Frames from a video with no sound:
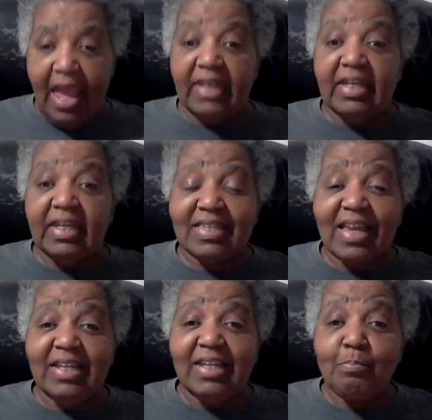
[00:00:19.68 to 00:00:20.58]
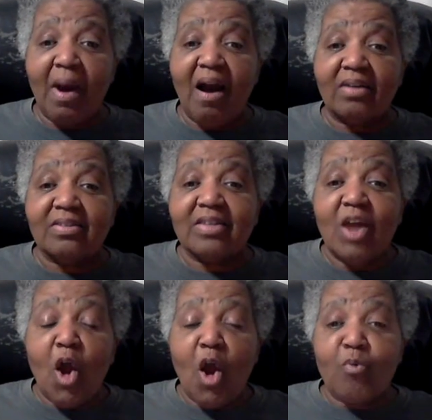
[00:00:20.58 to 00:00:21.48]
an exciting box
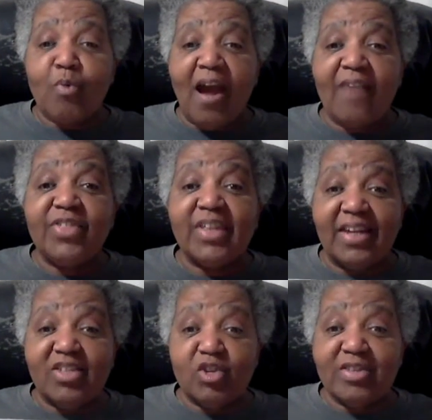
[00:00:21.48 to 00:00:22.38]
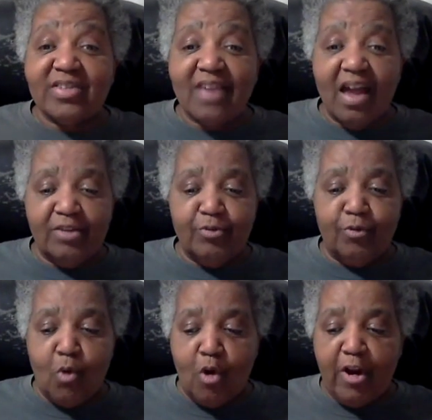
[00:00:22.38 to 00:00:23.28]
arrived that I just signed
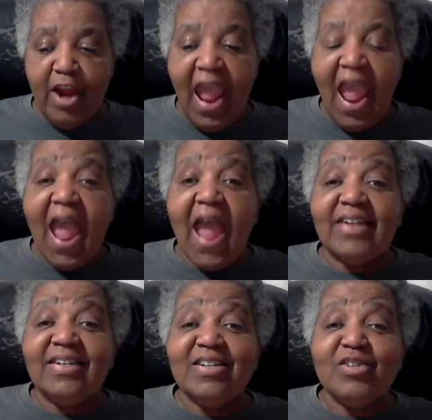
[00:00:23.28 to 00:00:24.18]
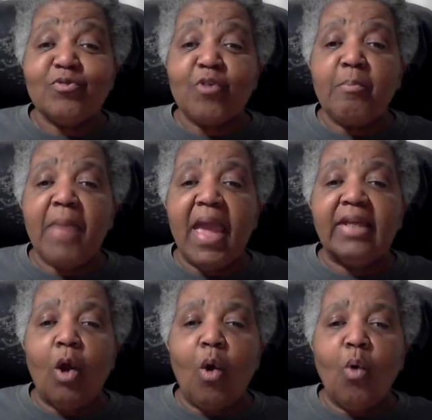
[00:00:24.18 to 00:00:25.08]
for, and it is from
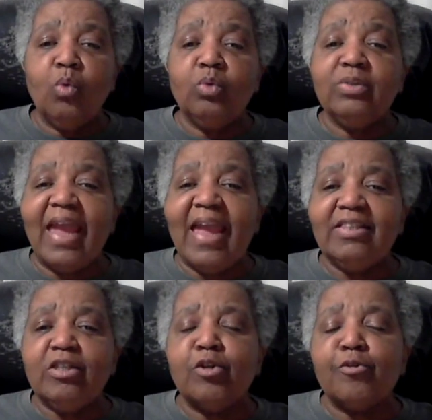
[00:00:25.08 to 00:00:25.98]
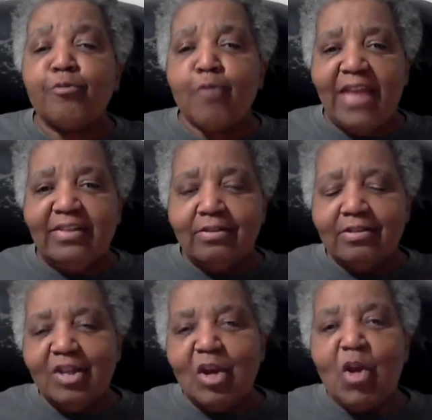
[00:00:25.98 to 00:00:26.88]
an old and dear friend.
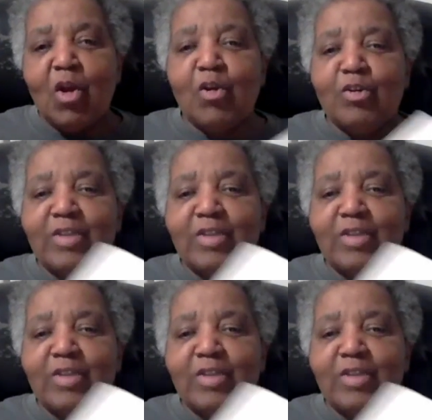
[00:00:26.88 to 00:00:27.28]
Her